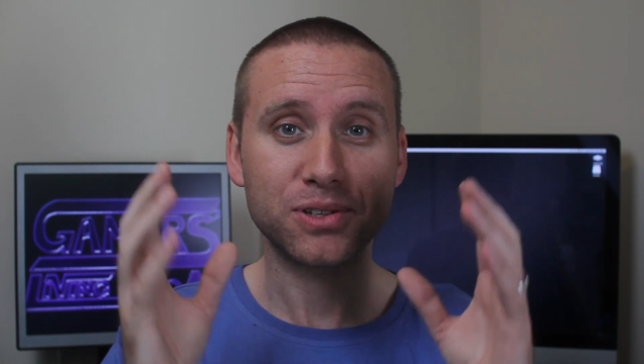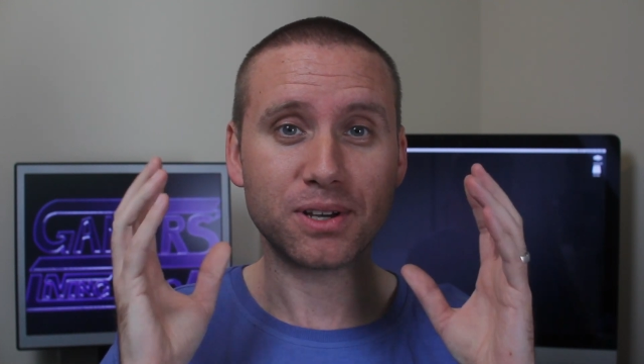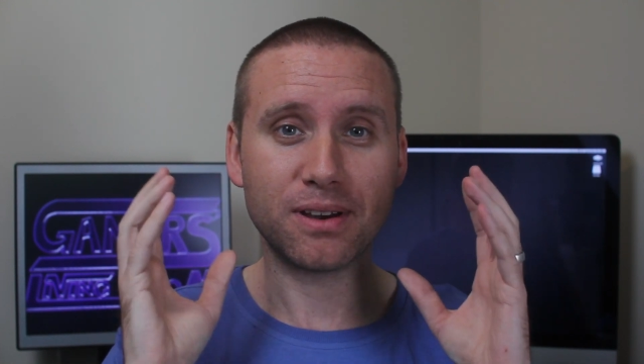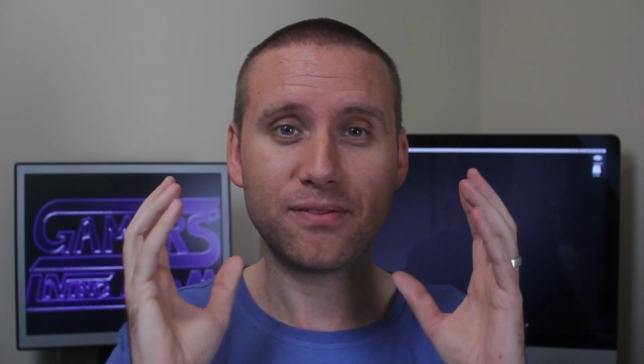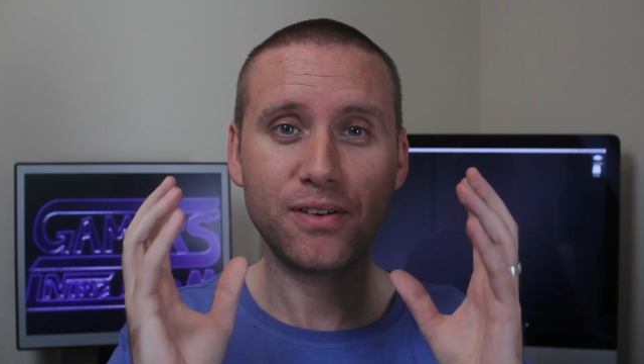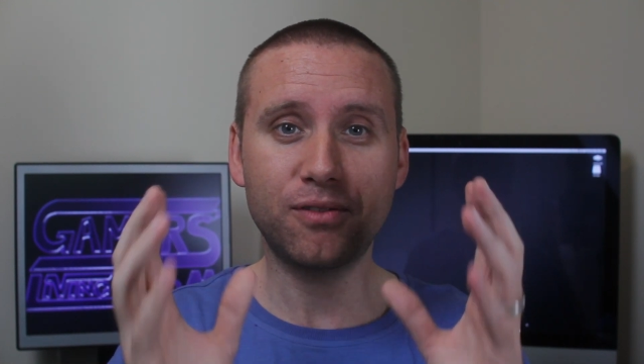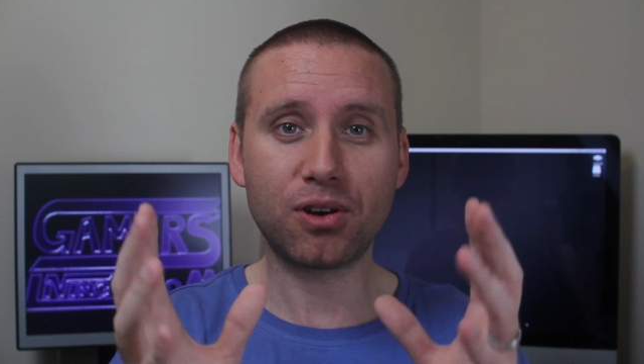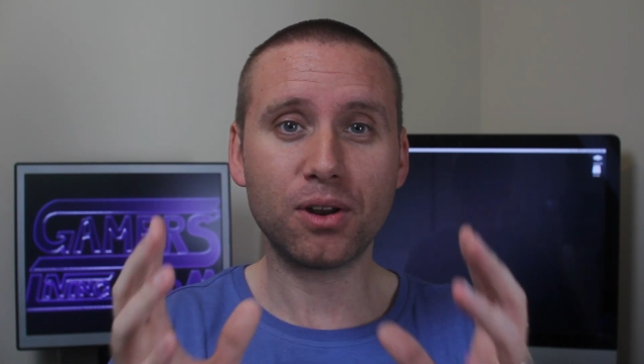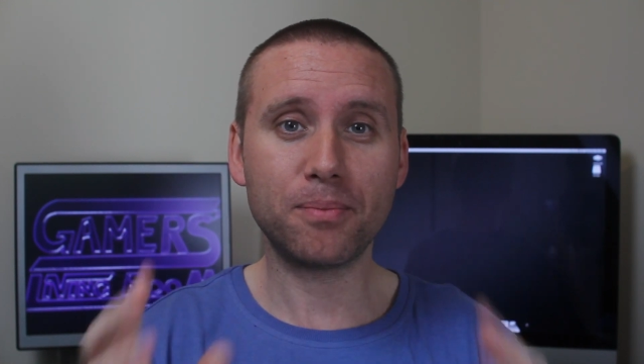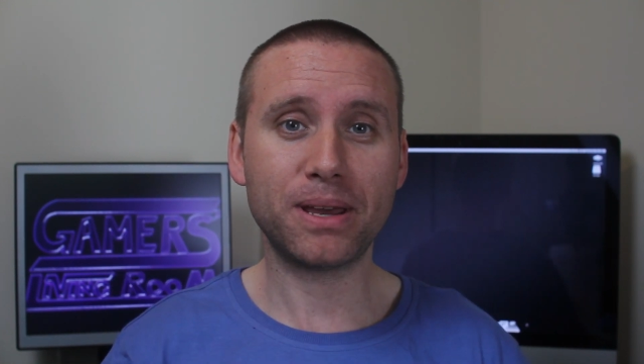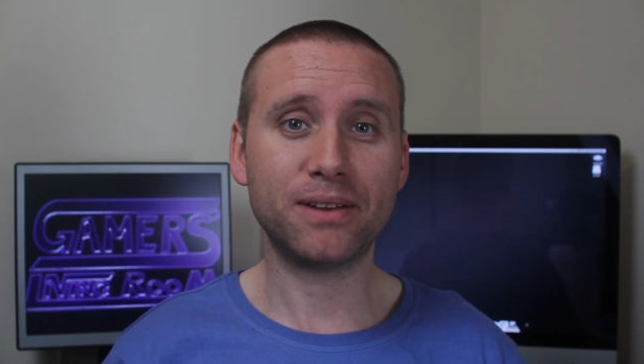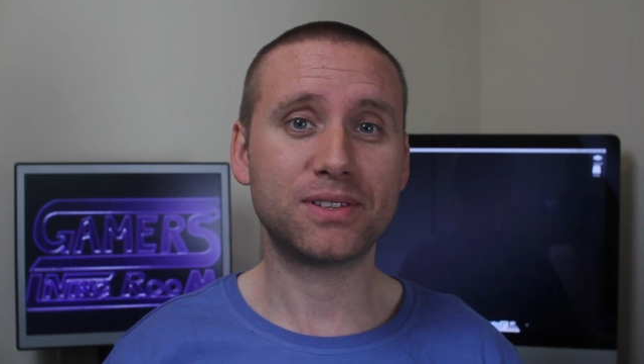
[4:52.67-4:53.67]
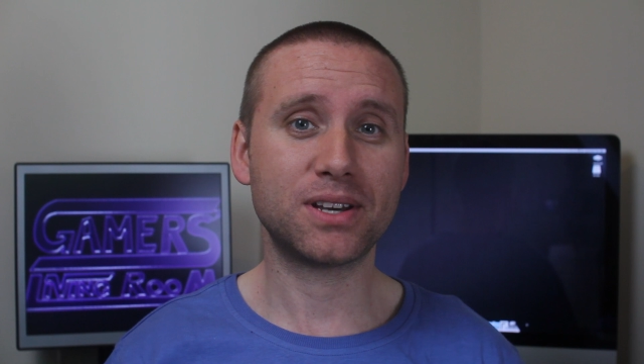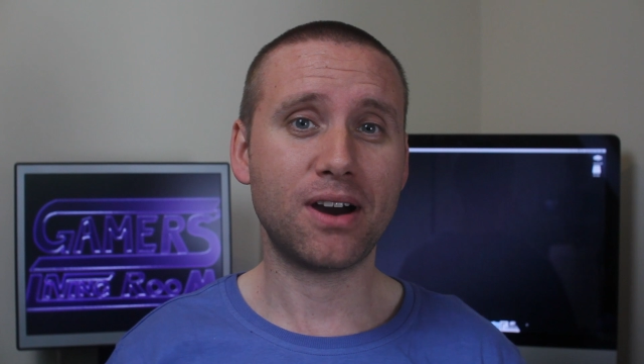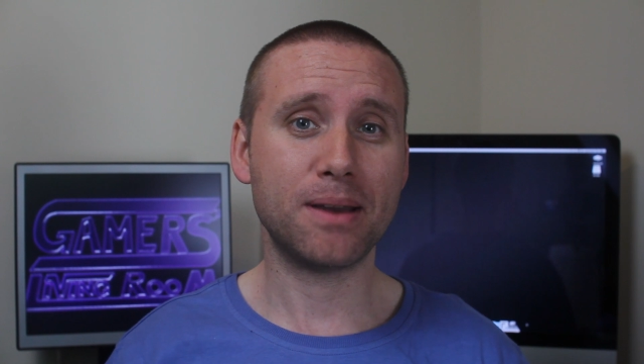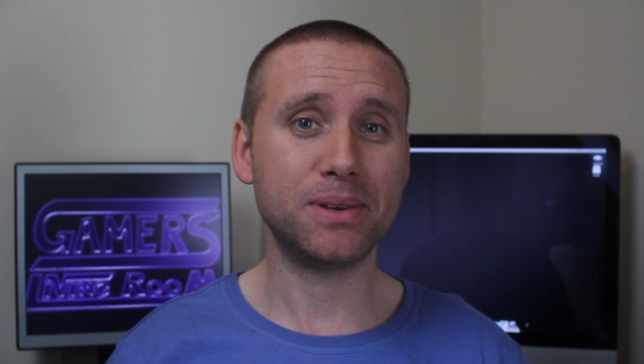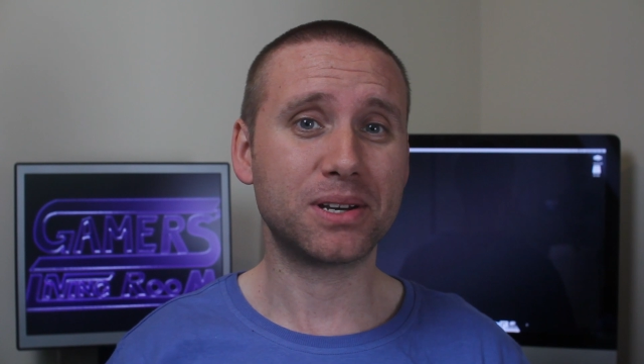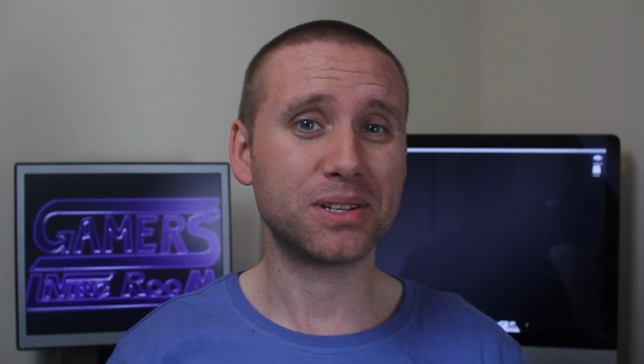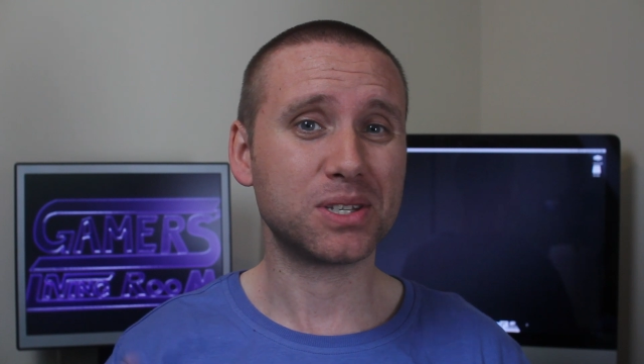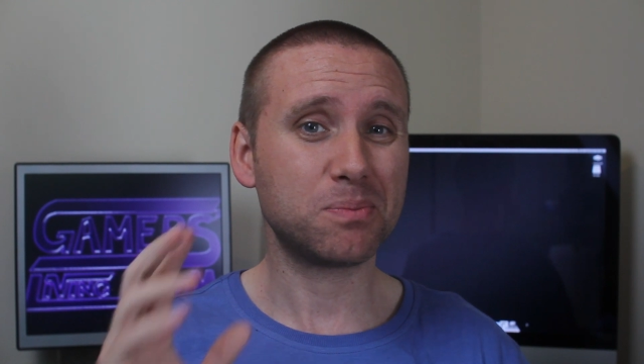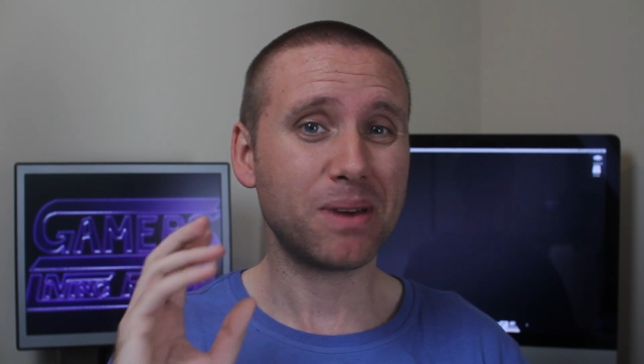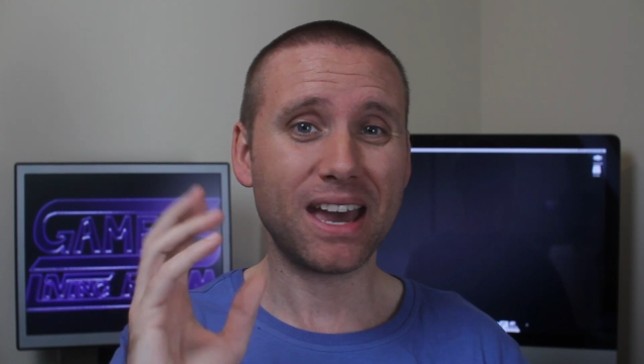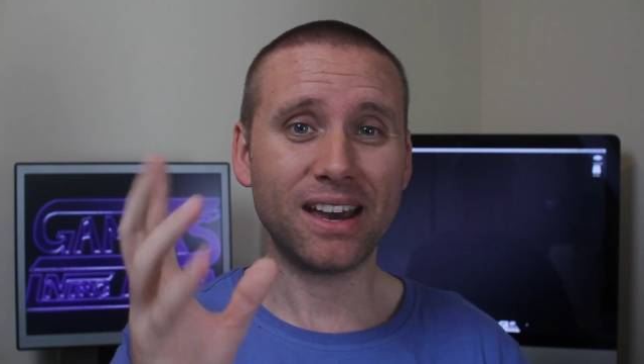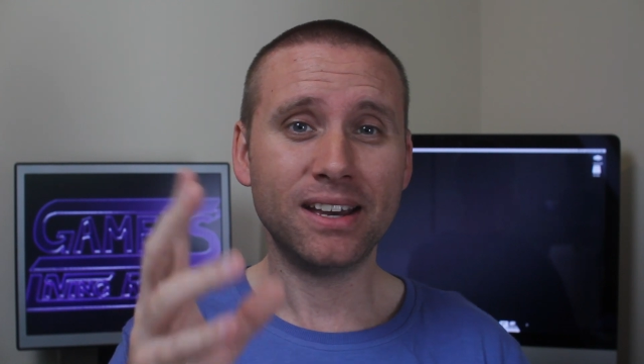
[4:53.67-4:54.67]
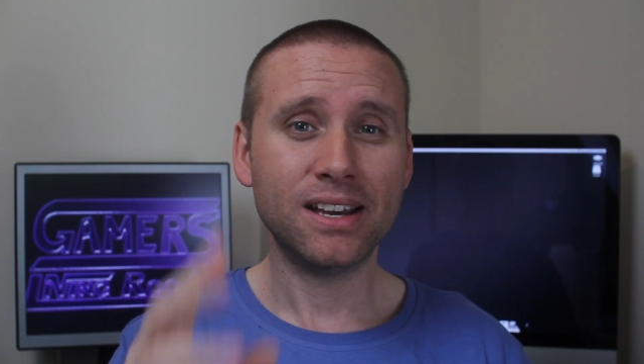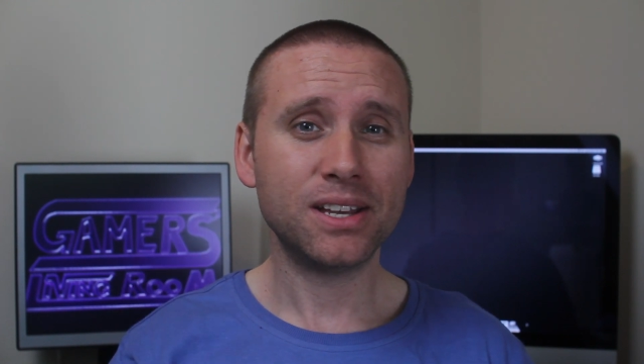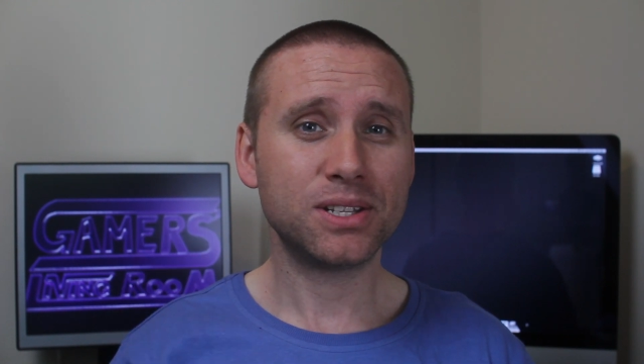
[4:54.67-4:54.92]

So if you've got a bit of time you can spare,